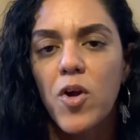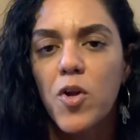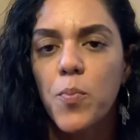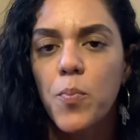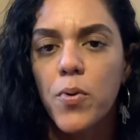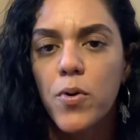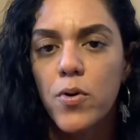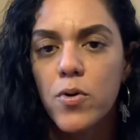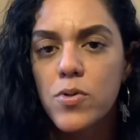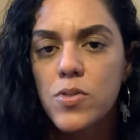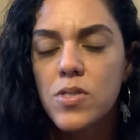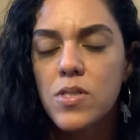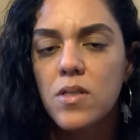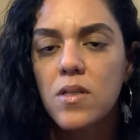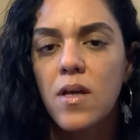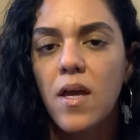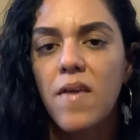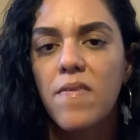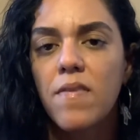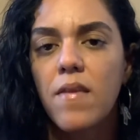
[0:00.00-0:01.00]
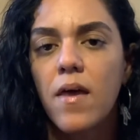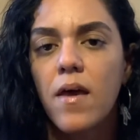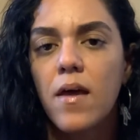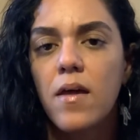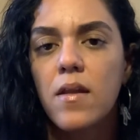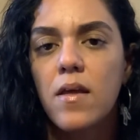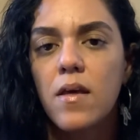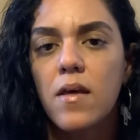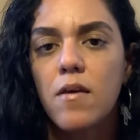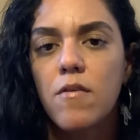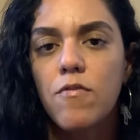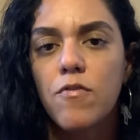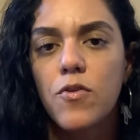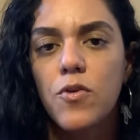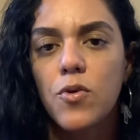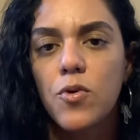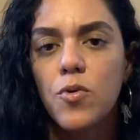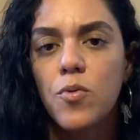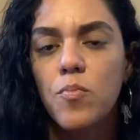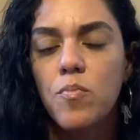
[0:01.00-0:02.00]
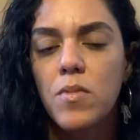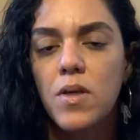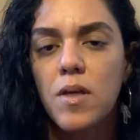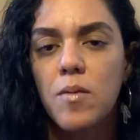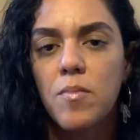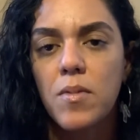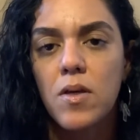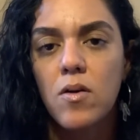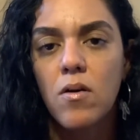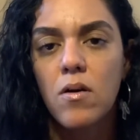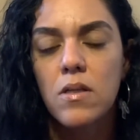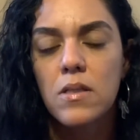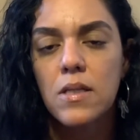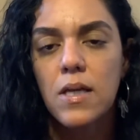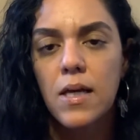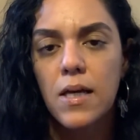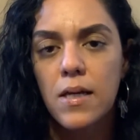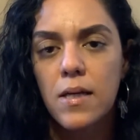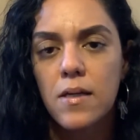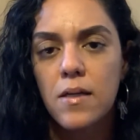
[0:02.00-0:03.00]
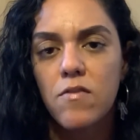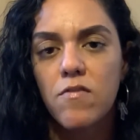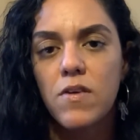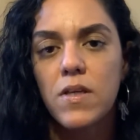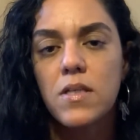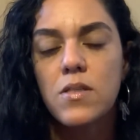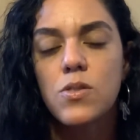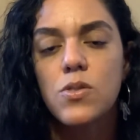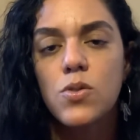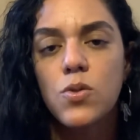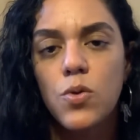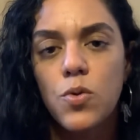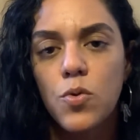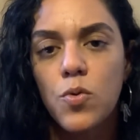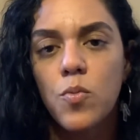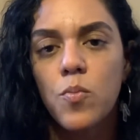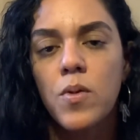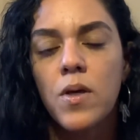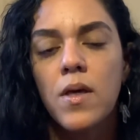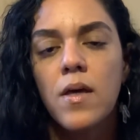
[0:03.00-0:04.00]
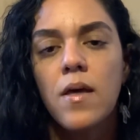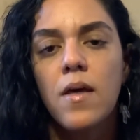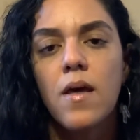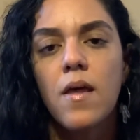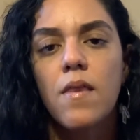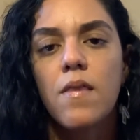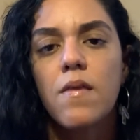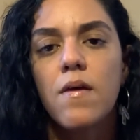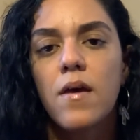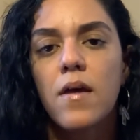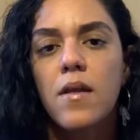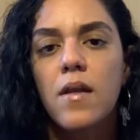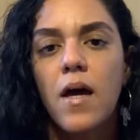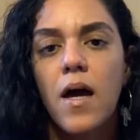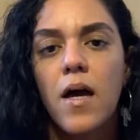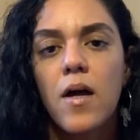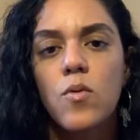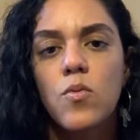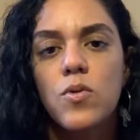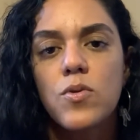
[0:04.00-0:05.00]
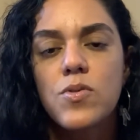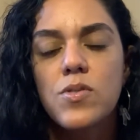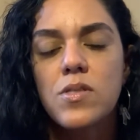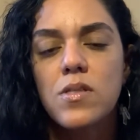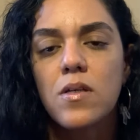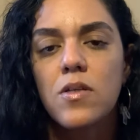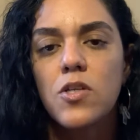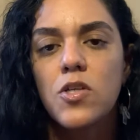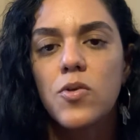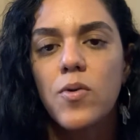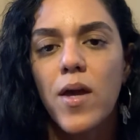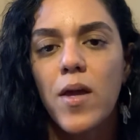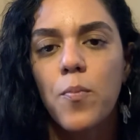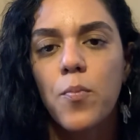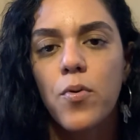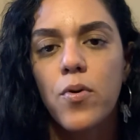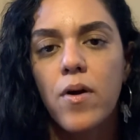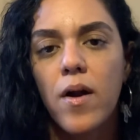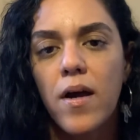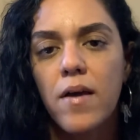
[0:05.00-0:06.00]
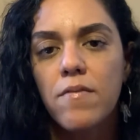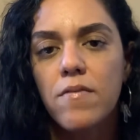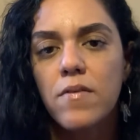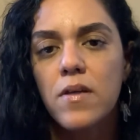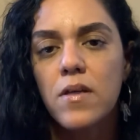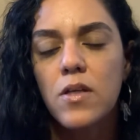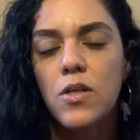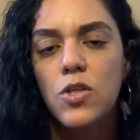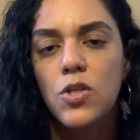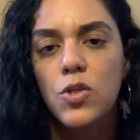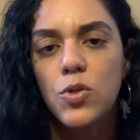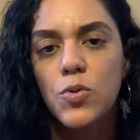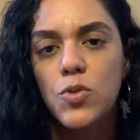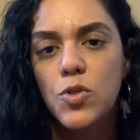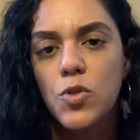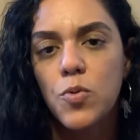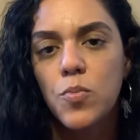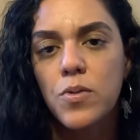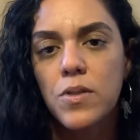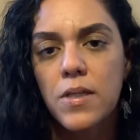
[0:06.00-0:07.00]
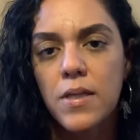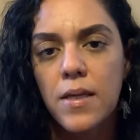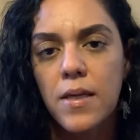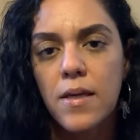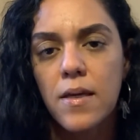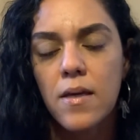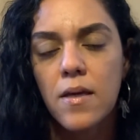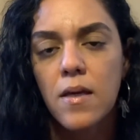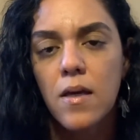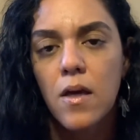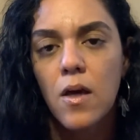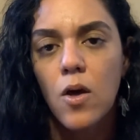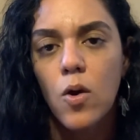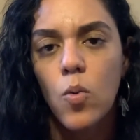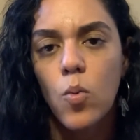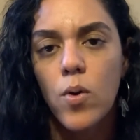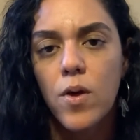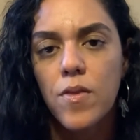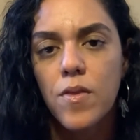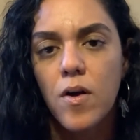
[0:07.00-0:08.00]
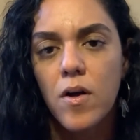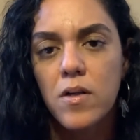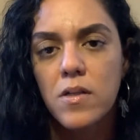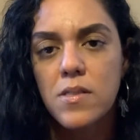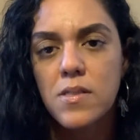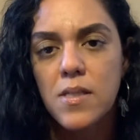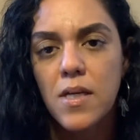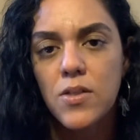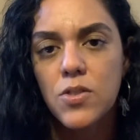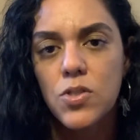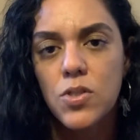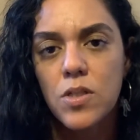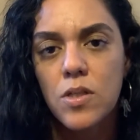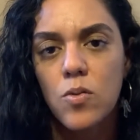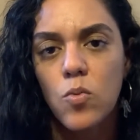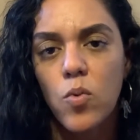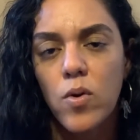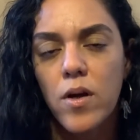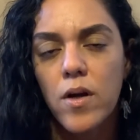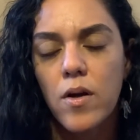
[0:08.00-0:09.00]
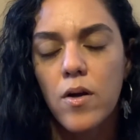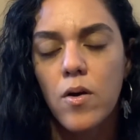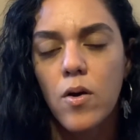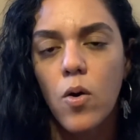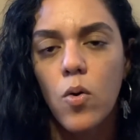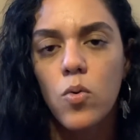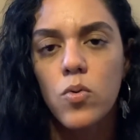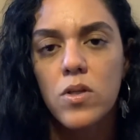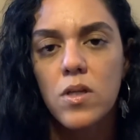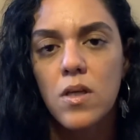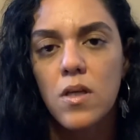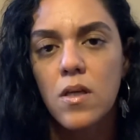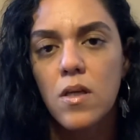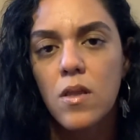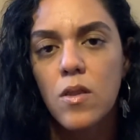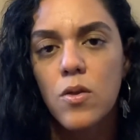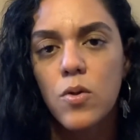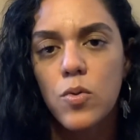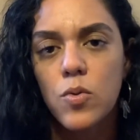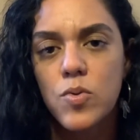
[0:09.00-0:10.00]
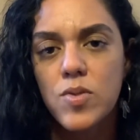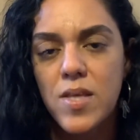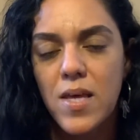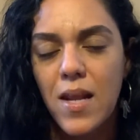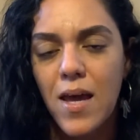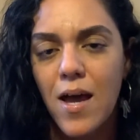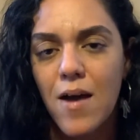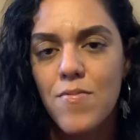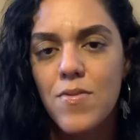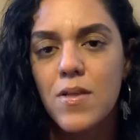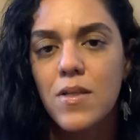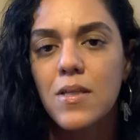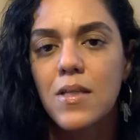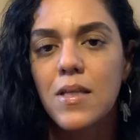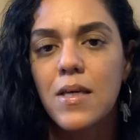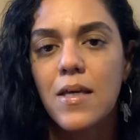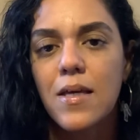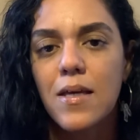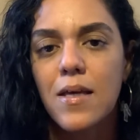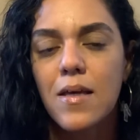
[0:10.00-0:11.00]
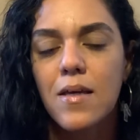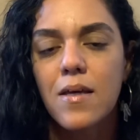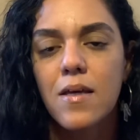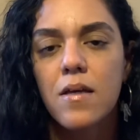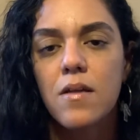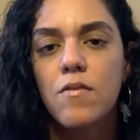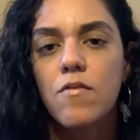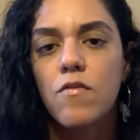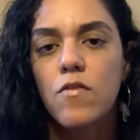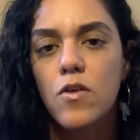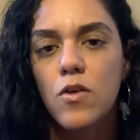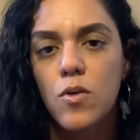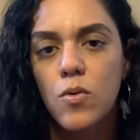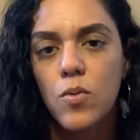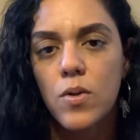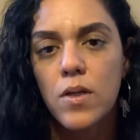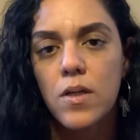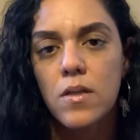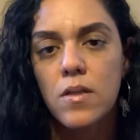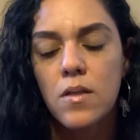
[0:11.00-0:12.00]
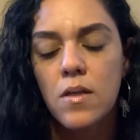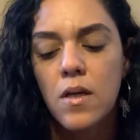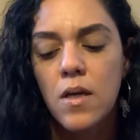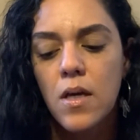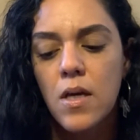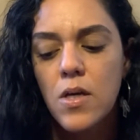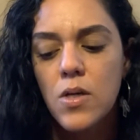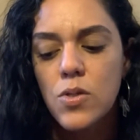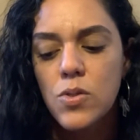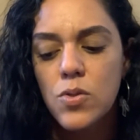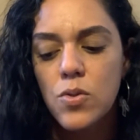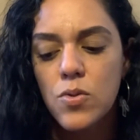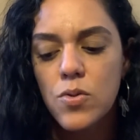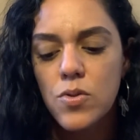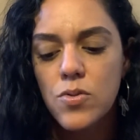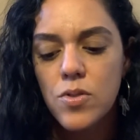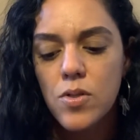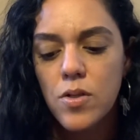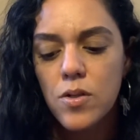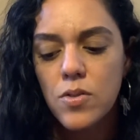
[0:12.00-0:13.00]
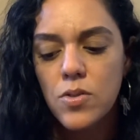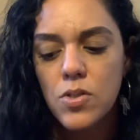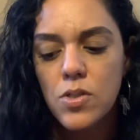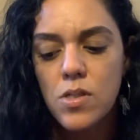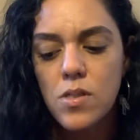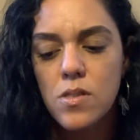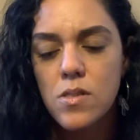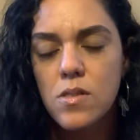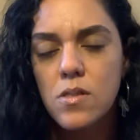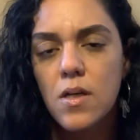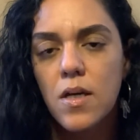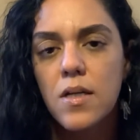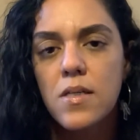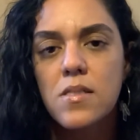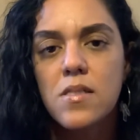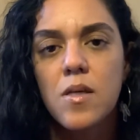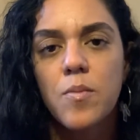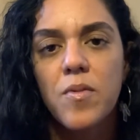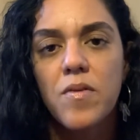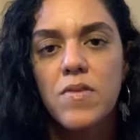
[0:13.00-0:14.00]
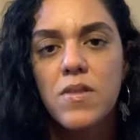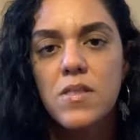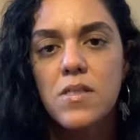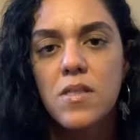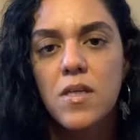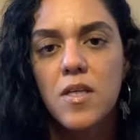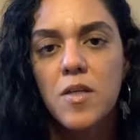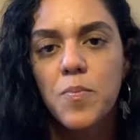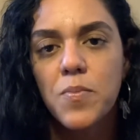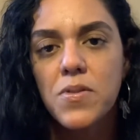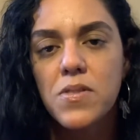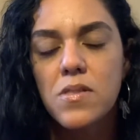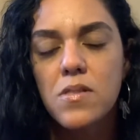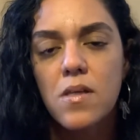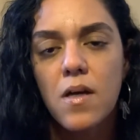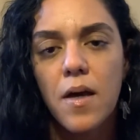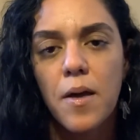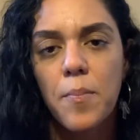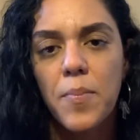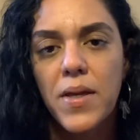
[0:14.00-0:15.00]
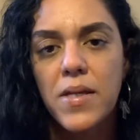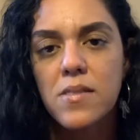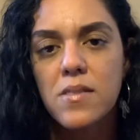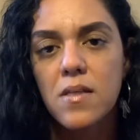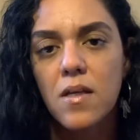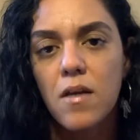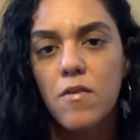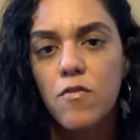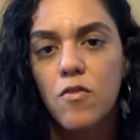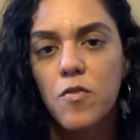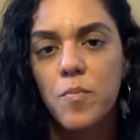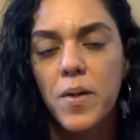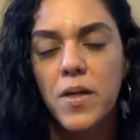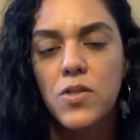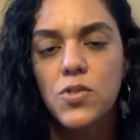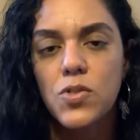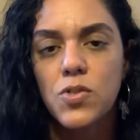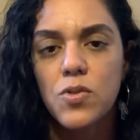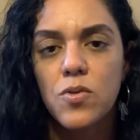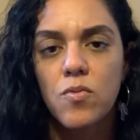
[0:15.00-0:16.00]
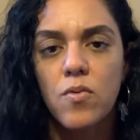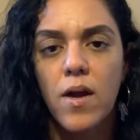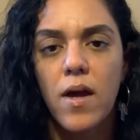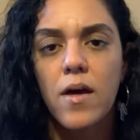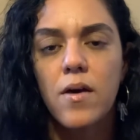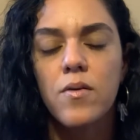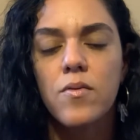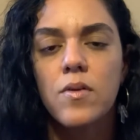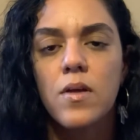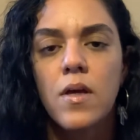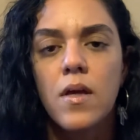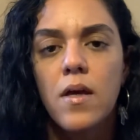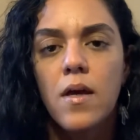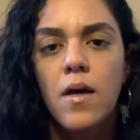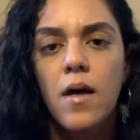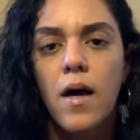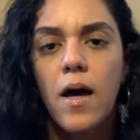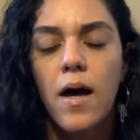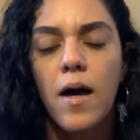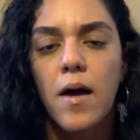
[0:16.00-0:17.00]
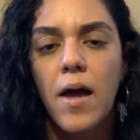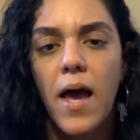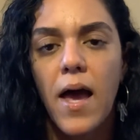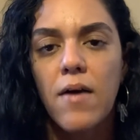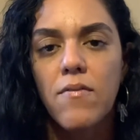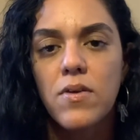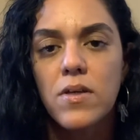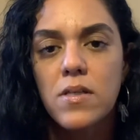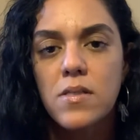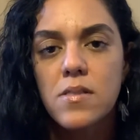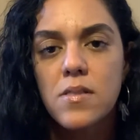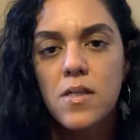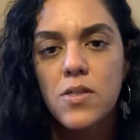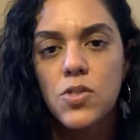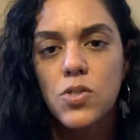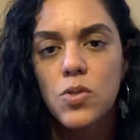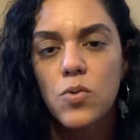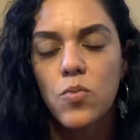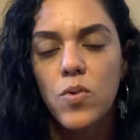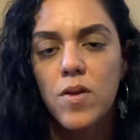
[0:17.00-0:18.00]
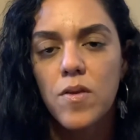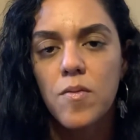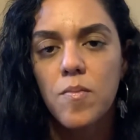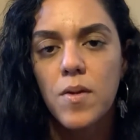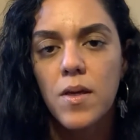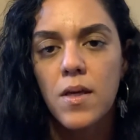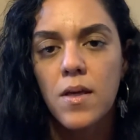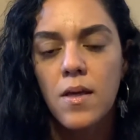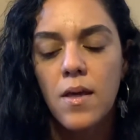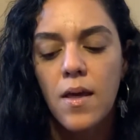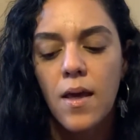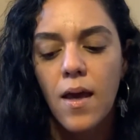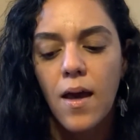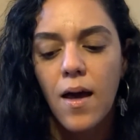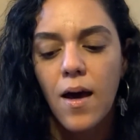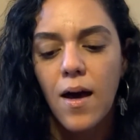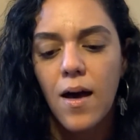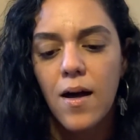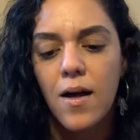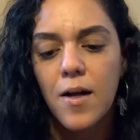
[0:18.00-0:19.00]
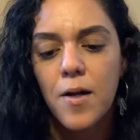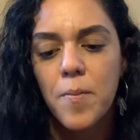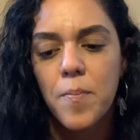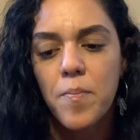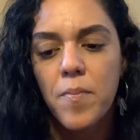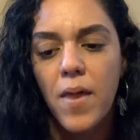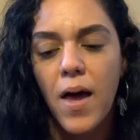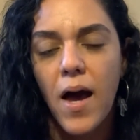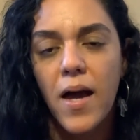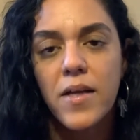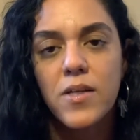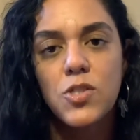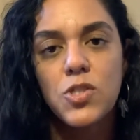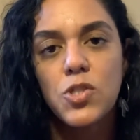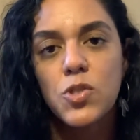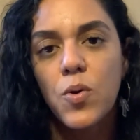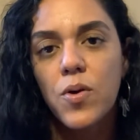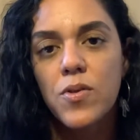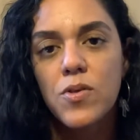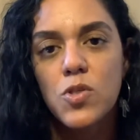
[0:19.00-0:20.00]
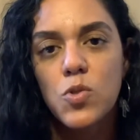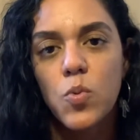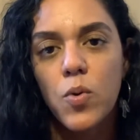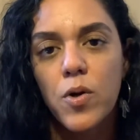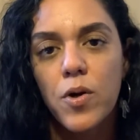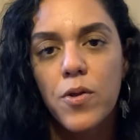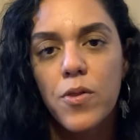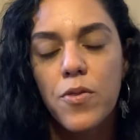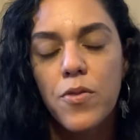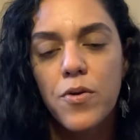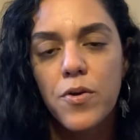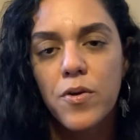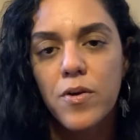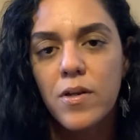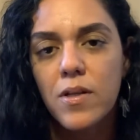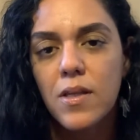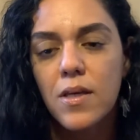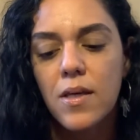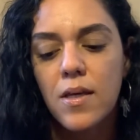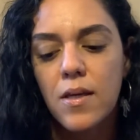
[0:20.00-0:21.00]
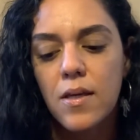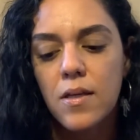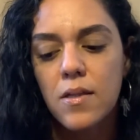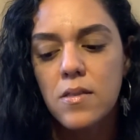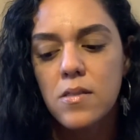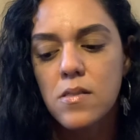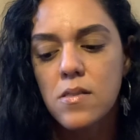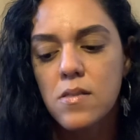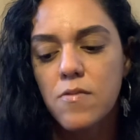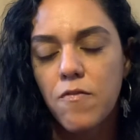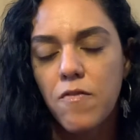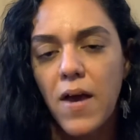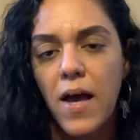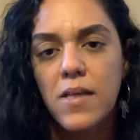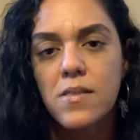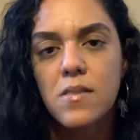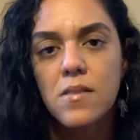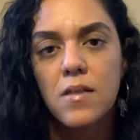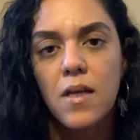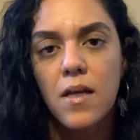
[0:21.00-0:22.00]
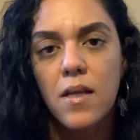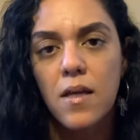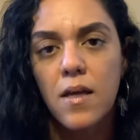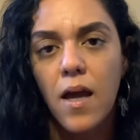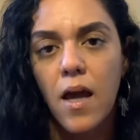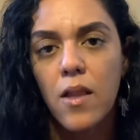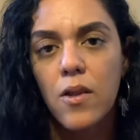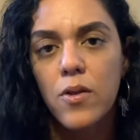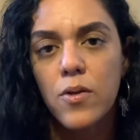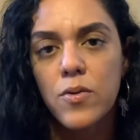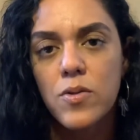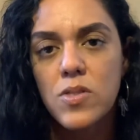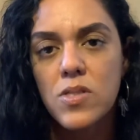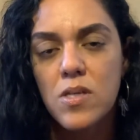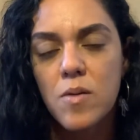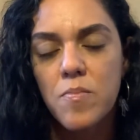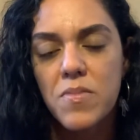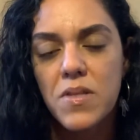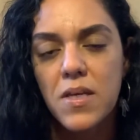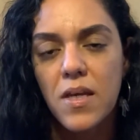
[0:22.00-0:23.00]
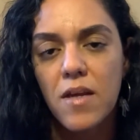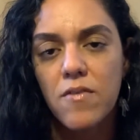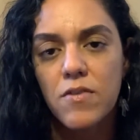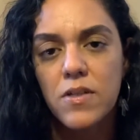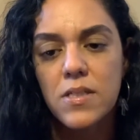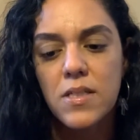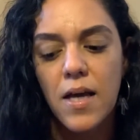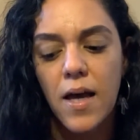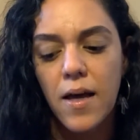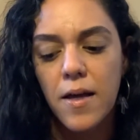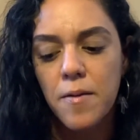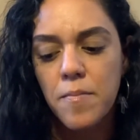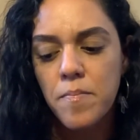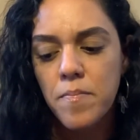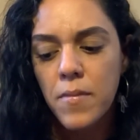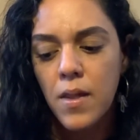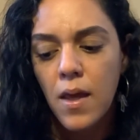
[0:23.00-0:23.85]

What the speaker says: in person. And then if you meet me online via Zoom, then I will send you a private YouTube link with our session where only those that have the link can view it. So those are just some of the tips and basic information around having a session with me. I enjoy this work thoroughly. It's fascinating. I learn something every time.